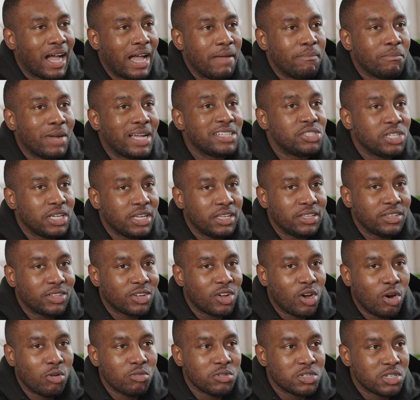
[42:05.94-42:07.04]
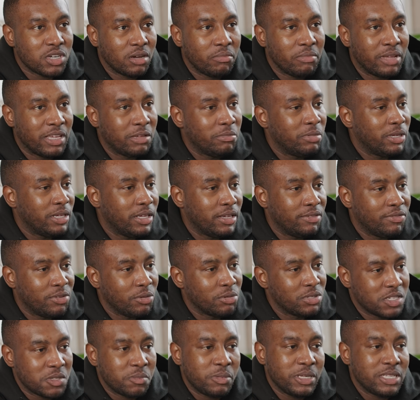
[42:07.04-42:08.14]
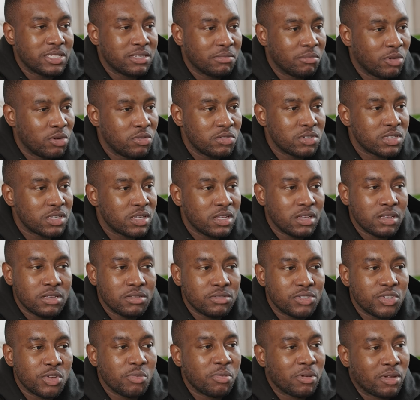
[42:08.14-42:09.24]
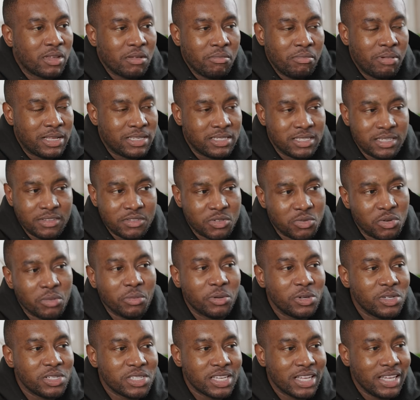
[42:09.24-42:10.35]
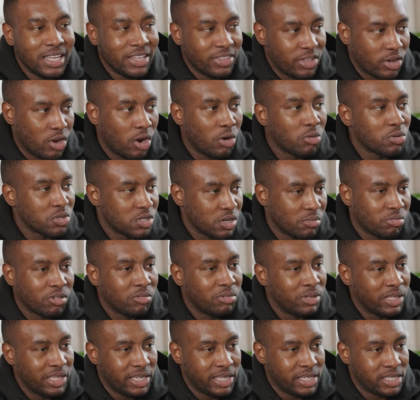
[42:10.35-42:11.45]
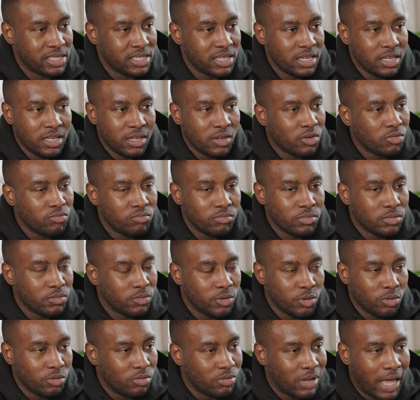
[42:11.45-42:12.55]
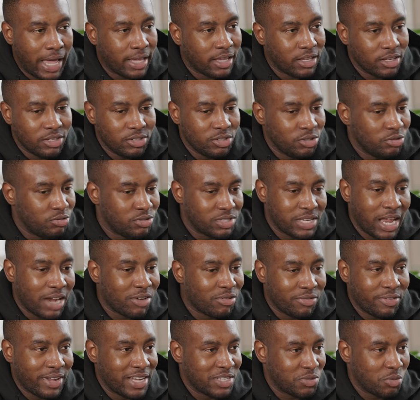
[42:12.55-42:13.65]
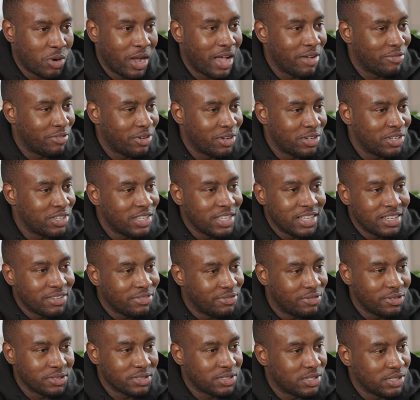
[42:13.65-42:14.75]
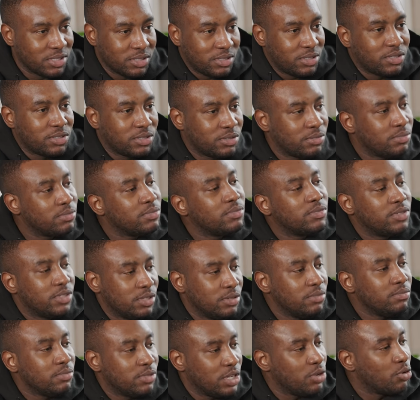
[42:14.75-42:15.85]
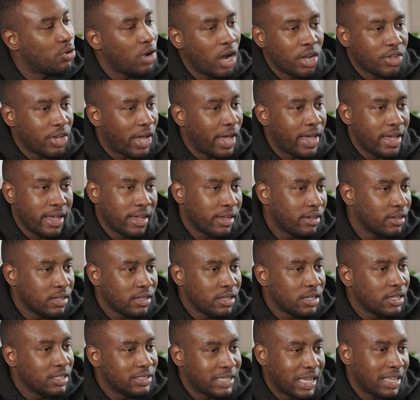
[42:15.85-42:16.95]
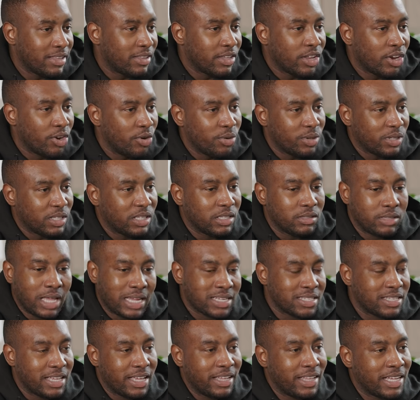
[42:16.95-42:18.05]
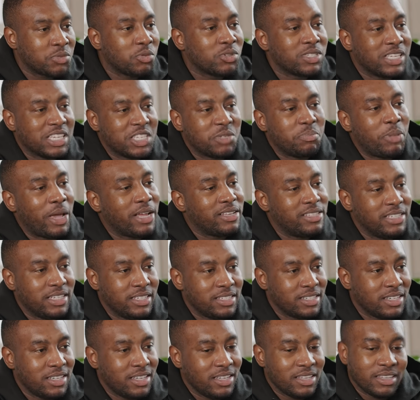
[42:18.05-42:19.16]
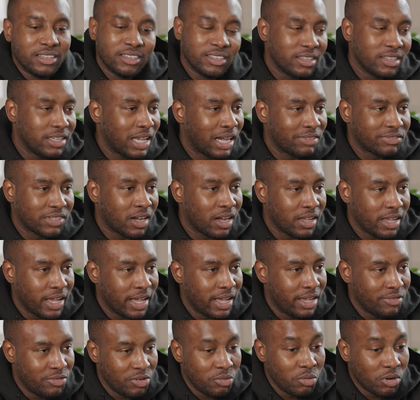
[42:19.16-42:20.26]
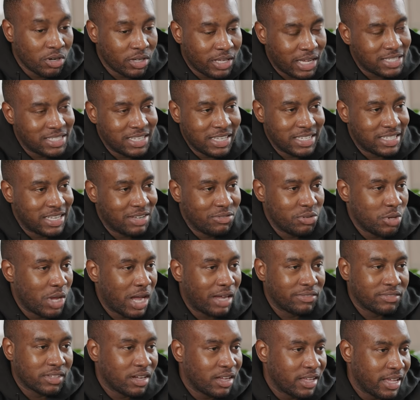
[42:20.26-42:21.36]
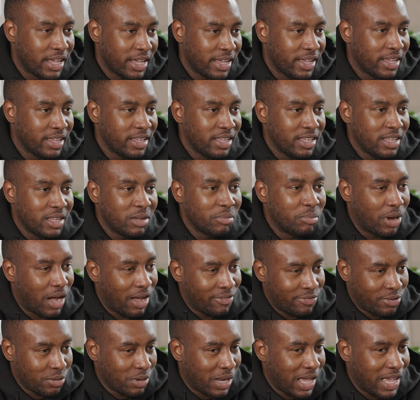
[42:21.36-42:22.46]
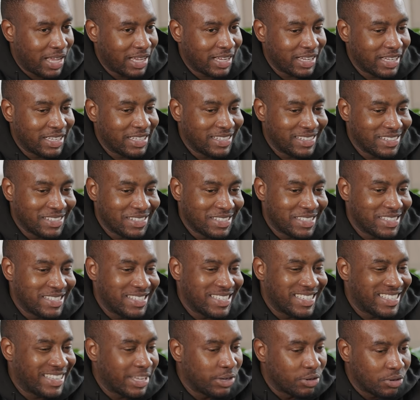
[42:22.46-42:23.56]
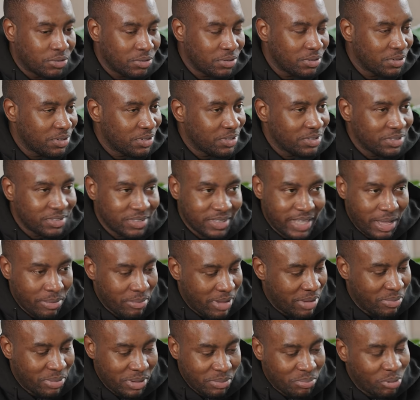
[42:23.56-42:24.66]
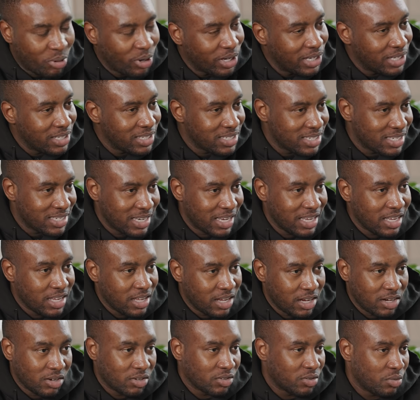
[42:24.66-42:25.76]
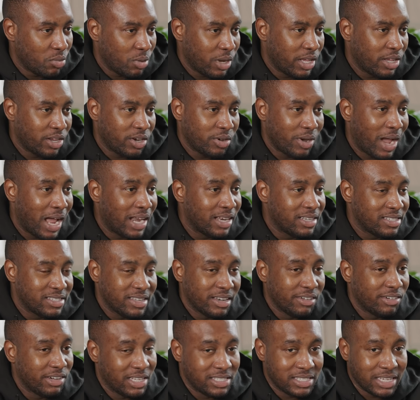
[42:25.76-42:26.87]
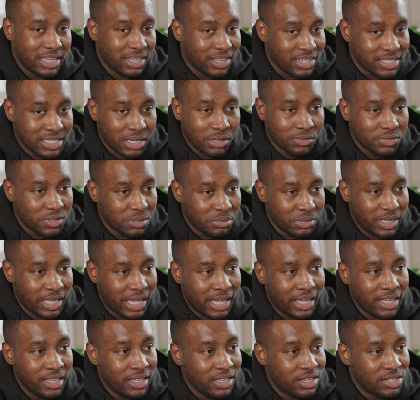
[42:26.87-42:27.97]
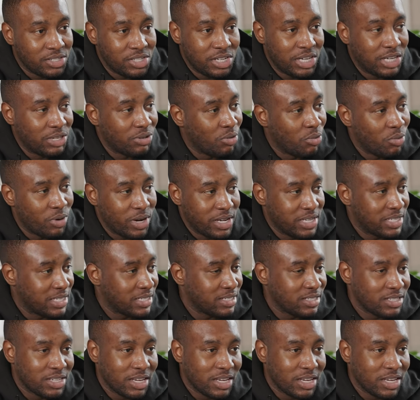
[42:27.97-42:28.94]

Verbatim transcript: I imagine the culture maybe, if you were to speak to most super competitive swimmers, the culture probably is you like, you sacrifice whatever. For, to, like you cut your hair. You cut your hair. Yeah. You know, that's the, that's what's expected. You have to cut your hair. If you want to get to this level, you have to cut your hair. But I feel like still, there may be points along the way, you know, Alice Deering had said herself to me that she always,